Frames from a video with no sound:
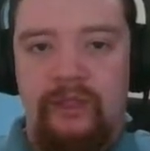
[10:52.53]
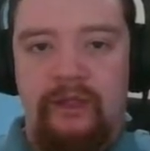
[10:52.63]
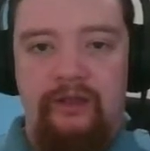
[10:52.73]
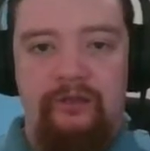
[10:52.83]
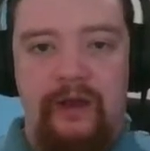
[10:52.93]

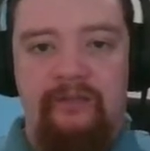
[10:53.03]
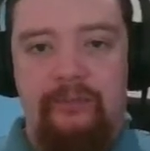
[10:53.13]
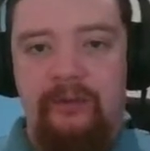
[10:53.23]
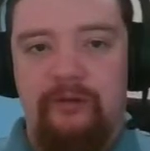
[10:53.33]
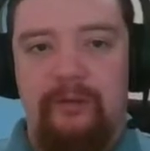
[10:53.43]
So after
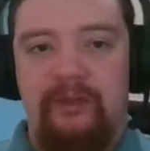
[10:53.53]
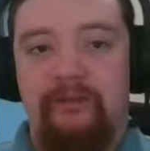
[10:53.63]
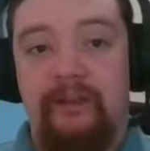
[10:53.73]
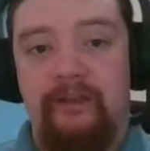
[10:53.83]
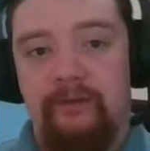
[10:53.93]
bishop
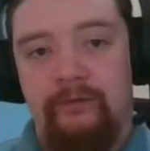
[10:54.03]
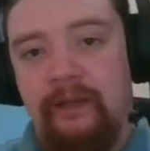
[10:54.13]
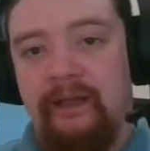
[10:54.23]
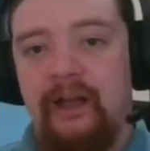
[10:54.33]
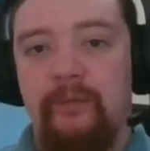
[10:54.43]
e3,
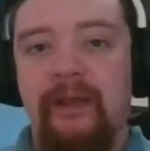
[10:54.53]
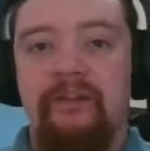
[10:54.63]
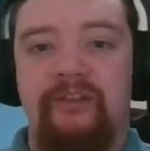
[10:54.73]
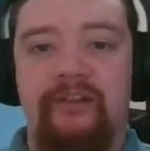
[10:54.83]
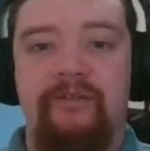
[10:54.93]
well, he now
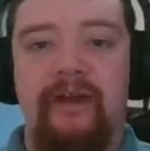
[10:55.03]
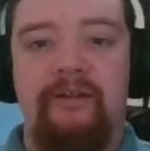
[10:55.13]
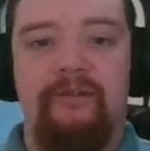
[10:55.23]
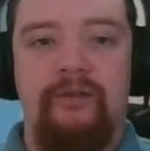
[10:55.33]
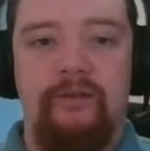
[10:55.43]
plays
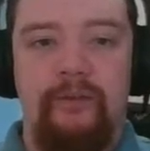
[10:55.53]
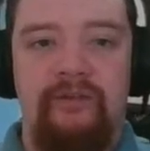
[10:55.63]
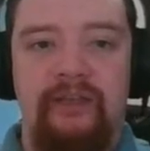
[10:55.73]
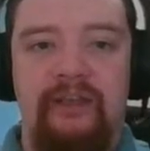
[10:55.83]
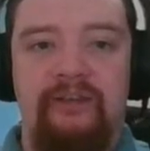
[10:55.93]
d5. You
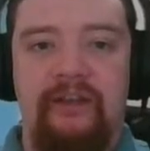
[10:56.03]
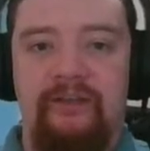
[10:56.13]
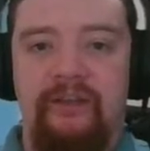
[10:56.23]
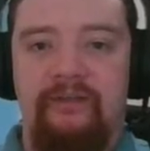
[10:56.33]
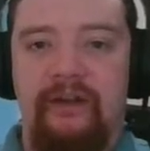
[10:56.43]
see e
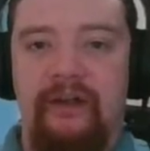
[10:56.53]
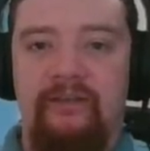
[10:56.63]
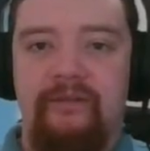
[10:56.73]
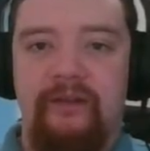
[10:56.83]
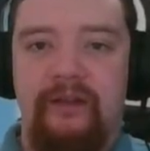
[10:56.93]
takes
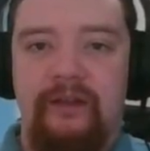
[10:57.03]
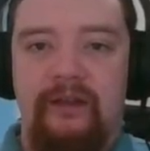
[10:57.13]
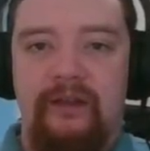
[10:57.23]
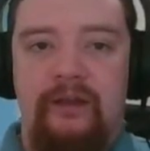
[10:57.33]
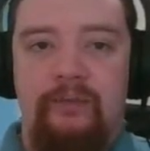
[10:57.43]
d5,
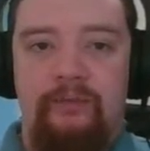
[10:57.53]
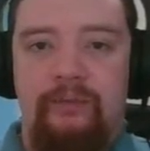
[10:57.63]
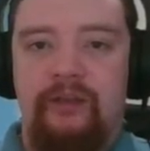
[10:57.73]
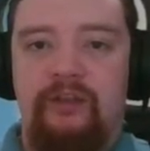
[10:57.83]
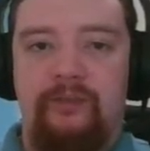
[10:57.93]

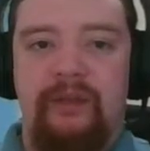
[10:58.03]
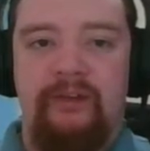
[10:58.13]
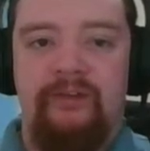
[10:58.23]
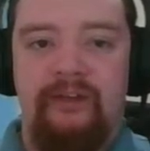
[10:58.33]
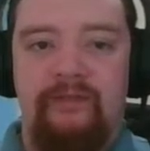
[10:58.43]
bishop
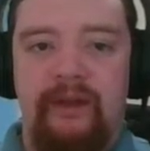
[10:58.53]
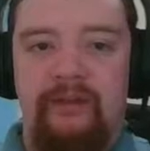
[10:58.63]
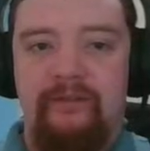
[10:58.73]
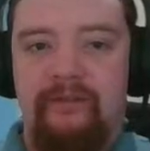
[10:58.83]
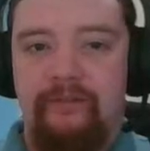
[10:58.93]
takes d5,